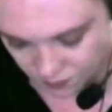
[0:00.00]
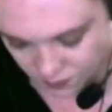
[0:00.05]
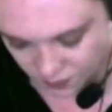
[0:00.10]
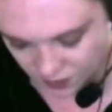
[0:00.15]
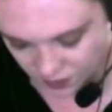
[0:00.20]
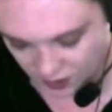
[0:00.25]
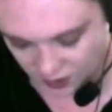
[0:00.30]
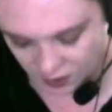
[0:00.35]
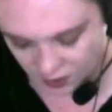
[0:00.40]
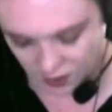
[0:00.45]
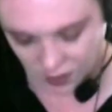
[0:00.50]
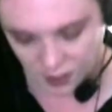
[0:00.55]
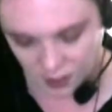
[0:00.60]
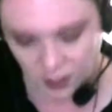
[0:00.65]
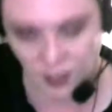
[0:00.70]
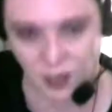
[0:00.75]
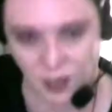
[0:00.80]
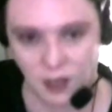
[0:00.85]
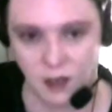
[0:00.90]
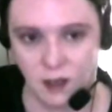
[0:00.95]
Yeah. And
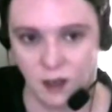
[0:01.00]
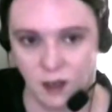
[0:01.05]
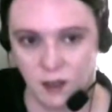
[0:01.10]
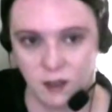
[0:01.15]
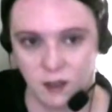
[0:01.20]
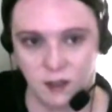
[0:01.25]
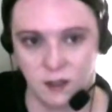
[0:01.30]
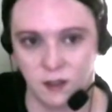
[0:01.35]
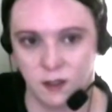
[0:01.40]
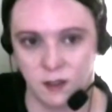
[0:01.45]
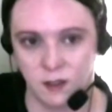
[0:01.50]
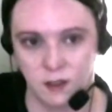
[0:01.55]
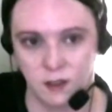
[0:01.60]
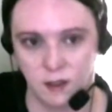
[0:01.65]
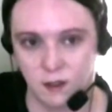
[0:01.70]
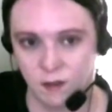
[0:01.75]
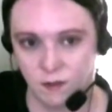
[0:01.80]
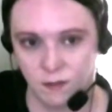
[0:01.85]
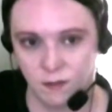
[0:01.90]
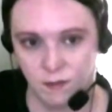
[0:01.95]
again,
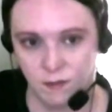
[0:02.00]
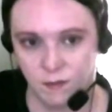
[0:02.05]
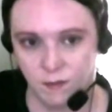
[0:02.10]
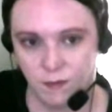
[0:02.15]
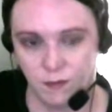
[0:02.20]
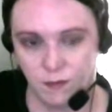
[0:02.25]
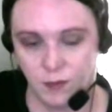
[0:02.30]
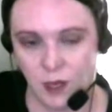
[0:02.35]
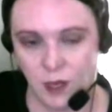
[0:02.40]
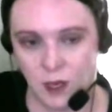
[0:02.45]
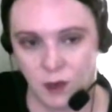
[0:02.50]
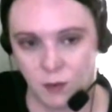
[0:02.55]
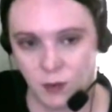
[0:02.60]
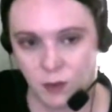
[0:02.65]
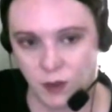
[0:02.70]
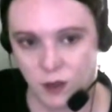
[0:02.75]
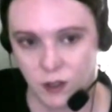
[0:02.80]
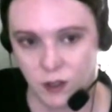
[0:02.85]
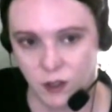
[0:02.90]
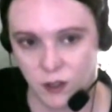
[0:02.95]
that's piano
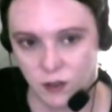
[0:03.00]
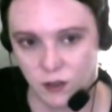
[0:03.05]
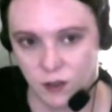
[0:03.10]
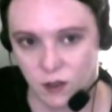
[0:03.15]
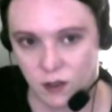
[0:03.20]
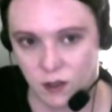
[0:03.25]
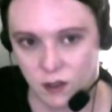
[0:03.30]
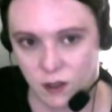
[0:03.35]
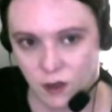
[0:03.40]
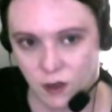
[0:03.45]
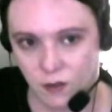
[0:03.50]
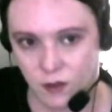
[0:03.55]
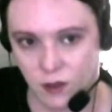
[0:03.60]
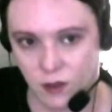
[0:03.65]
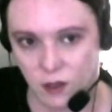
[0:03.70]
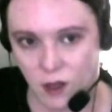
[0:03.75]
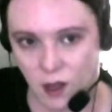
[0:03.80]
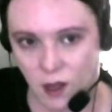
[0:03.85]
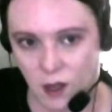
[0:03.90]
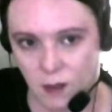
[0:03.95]
players use this stuff a
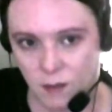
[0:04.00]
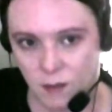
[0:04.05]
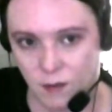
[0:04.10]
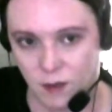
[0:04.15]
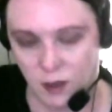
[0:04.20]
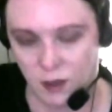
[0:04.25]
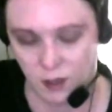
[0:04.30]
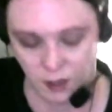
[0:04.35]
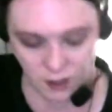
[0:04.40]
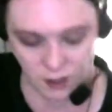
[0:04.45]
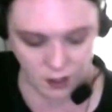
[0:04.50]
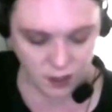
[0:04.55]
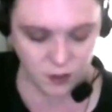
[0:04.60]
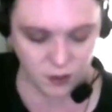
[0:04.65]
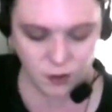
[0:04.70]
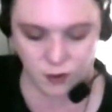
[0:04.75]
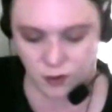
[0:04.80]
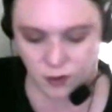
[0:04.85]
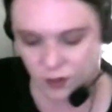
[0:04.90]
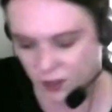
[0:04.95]
lot, and
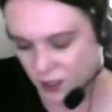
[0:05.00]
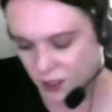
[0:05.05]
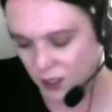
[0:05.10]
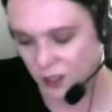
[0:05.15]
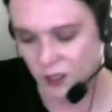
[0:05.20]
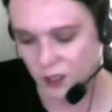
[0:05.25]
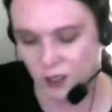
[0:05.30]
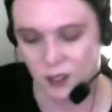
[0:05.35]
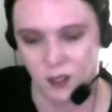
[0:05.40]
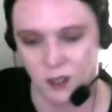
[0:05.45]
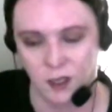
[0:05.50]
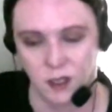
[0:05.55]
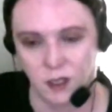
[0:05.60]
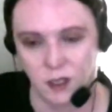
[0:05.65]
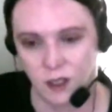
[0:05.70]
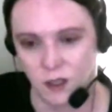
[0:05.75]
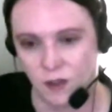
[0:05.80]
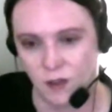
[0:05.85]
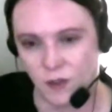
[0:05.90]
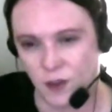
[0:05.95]
other
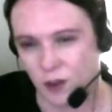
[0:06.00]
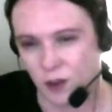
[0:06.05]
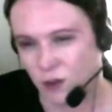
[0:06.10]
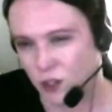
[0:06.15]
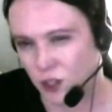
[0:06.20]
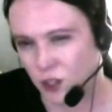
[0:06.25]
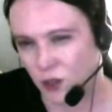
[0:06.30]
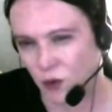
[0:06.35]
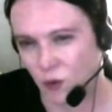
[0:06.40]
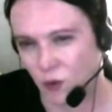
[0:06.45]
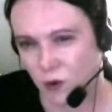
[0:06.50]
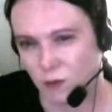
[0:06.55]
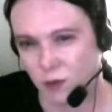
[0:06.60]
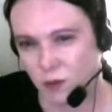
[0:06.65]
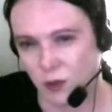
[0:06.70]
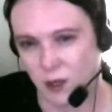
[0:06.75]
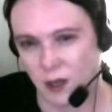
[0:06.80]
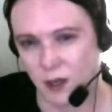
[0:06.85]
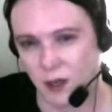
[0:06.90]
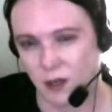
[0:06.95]
fusion horn
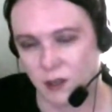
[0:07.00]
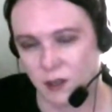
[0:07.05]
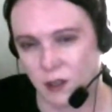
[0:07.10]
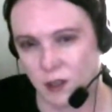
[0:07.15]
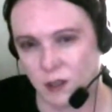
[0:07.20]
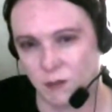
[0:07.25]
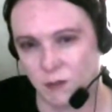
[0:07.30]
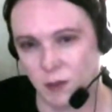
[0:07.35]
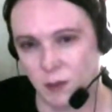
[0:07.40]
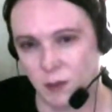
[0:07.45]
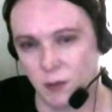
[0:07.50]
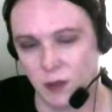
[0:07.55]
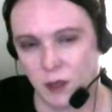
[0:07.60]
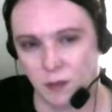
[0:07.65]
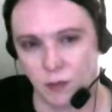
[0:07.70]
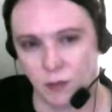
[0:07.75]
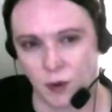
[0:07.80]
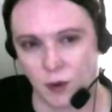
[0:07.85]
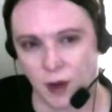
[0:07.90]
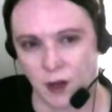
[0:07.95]
players, like people
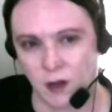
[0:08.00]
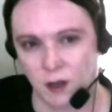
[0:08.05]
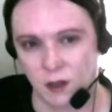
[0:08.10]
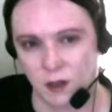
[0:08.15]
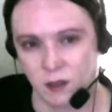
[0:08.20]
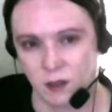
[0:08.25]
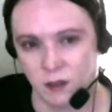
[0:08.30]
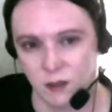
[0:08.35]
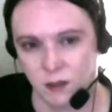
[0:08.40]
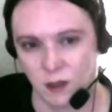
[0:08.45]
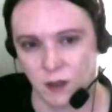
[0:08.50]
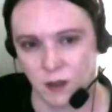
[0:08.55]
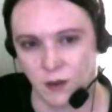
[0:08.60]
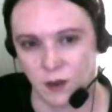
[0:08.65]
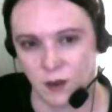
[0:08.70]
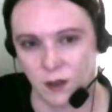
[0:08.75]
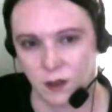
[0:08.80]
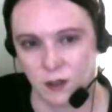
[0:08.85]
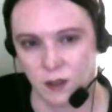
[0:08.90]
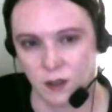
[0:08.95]
like Brecker, I've
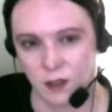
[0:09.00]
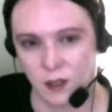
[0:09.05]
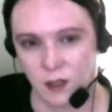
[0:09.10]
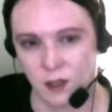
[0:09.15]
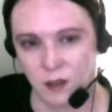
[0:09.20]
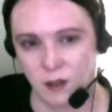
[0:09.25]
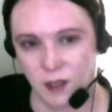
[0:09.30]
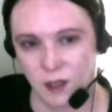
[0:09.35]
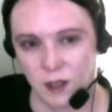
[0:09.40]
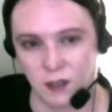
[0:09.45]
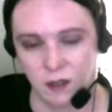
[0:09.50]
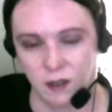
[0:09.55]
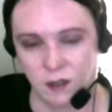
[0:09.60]
heard, you know, like